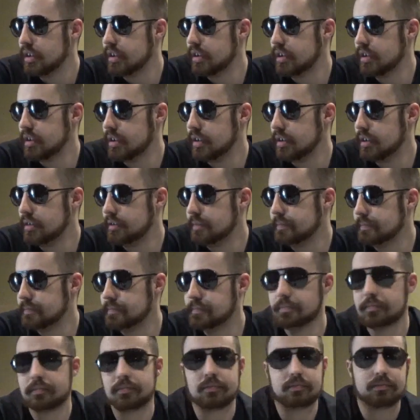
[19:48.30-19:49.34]

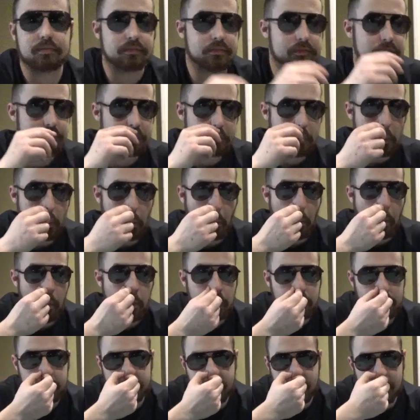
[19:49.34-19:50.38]
Who
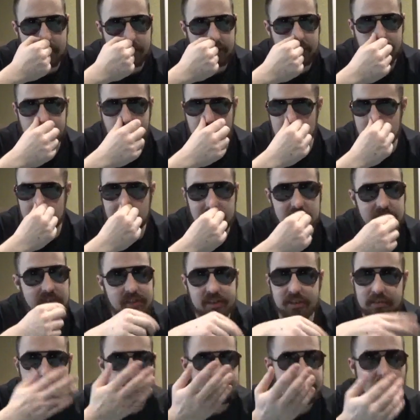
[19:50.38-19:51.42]
exactly that
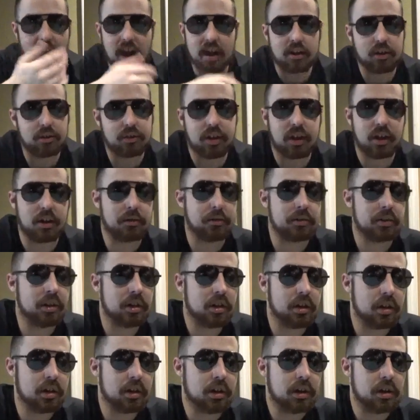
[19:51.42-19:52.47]
is, I don't know.
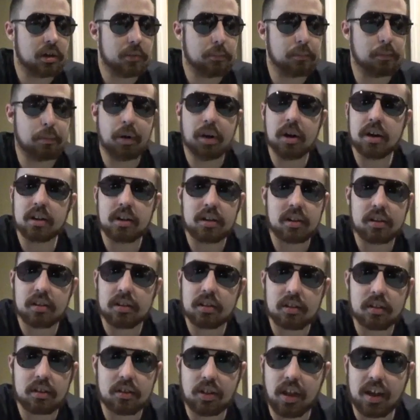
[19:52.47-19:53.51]
But,
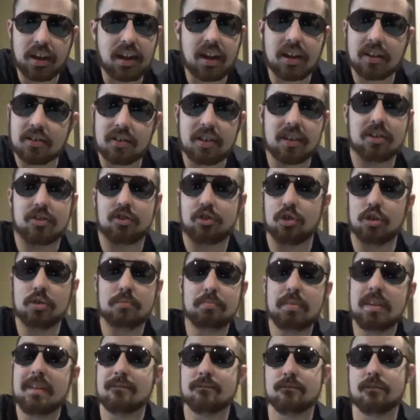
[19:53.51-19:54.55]
like I said, could
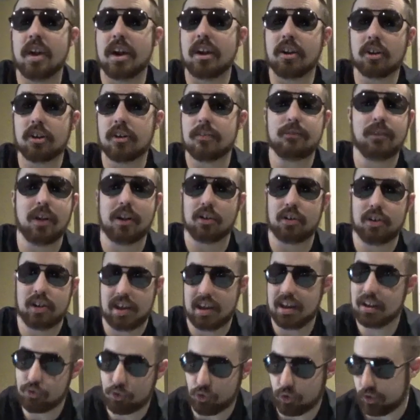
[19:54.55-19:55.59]
be very, very
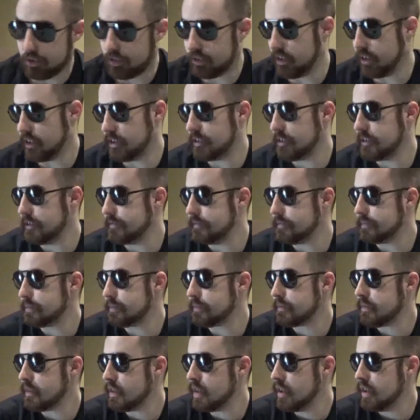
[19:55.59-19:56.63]
interesting.
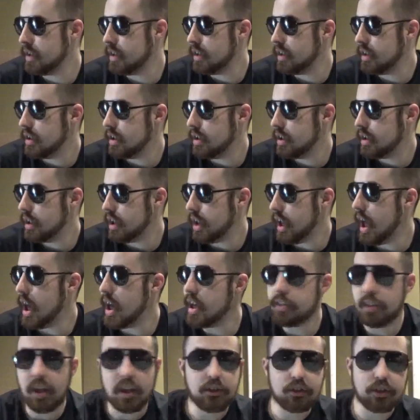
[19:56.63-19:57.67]

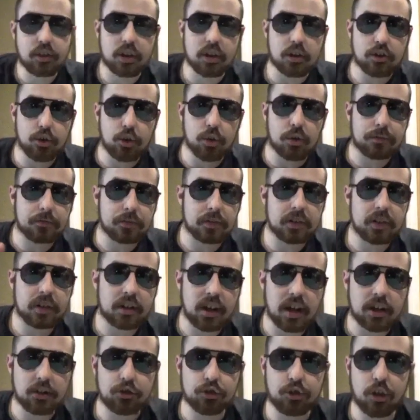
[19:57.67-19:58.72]
And that's going to do it for
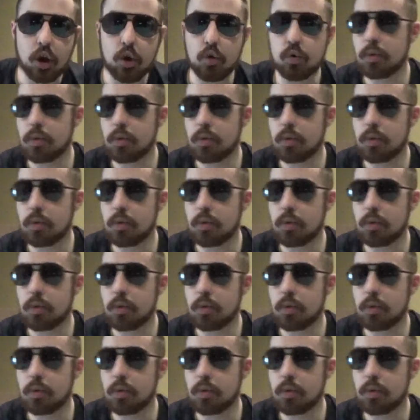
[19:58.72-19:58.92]
today's show.